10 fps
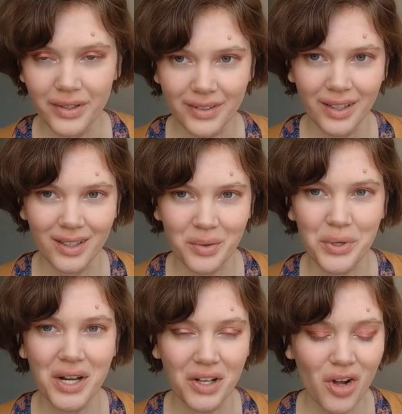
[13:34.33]
we're just going to,
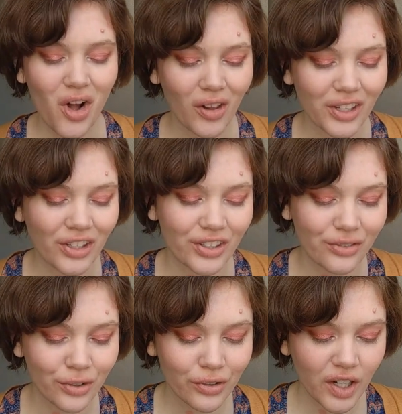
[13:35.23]
we're going to call it
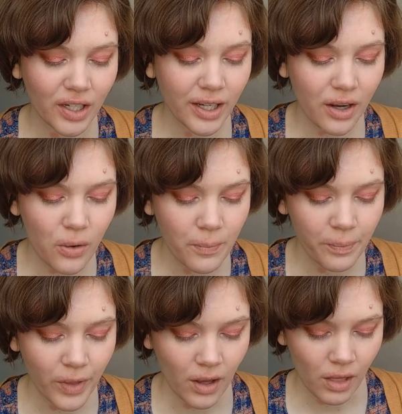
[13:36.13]
good for right now,
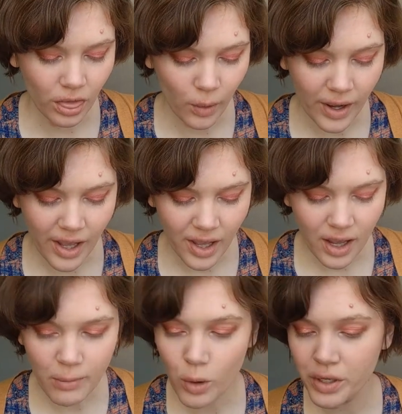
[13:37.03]
though I
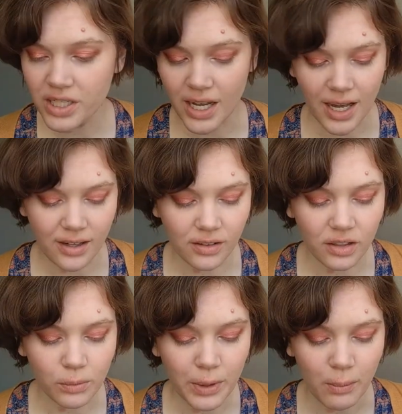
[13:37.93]
am going to add a
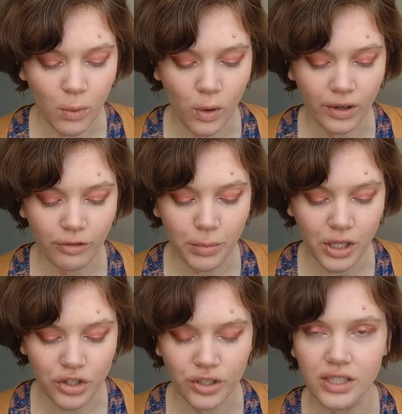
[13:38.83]
little bit more of
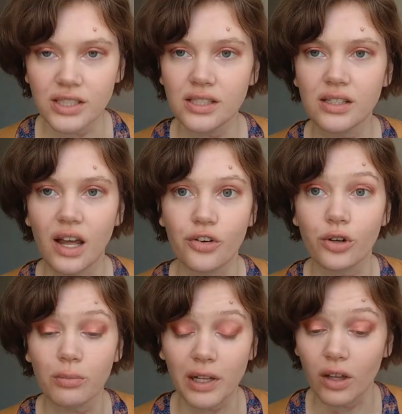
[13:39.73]
Beatrice
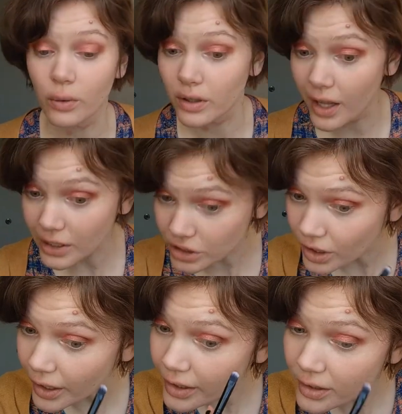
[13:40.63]
under my lower lash
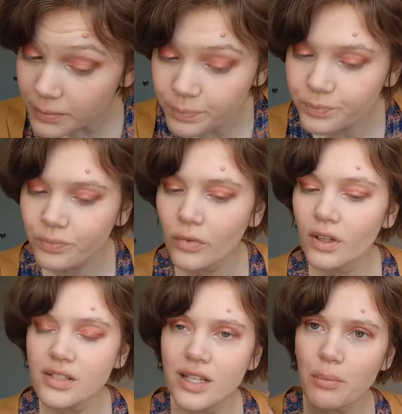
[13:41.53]
line.
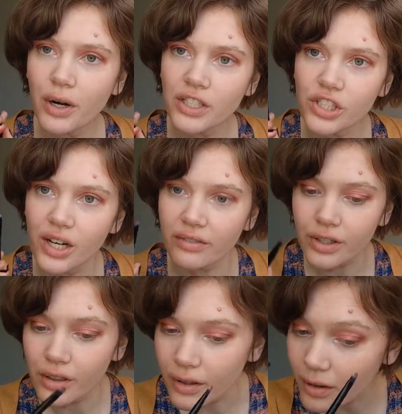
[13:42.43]
Same brush and
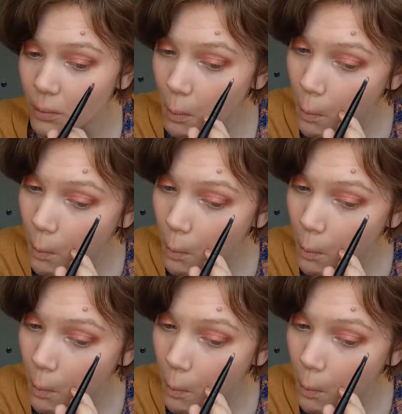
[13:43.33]
everything.